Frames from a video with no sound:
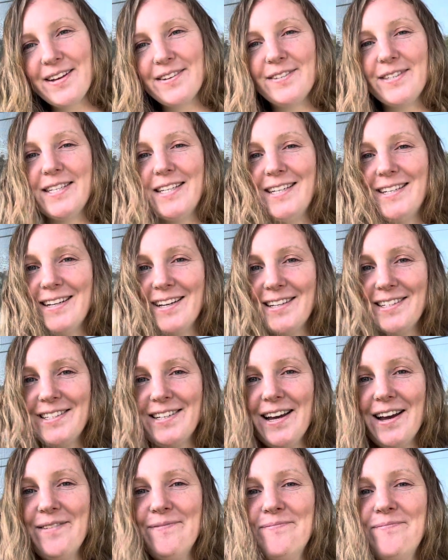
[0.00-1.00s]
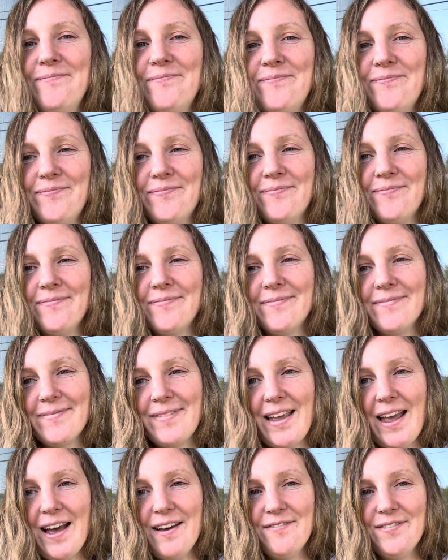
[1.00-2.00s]
See you next time.
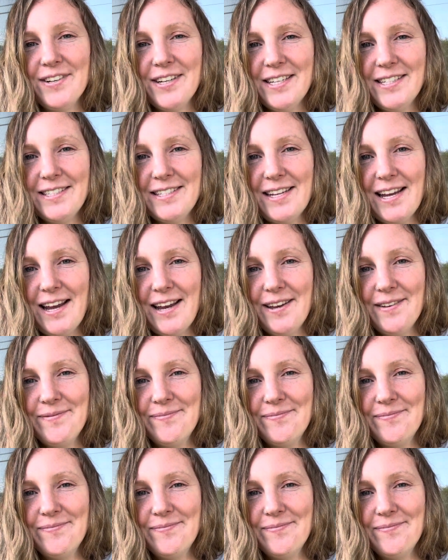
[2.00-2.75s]
Have a good day.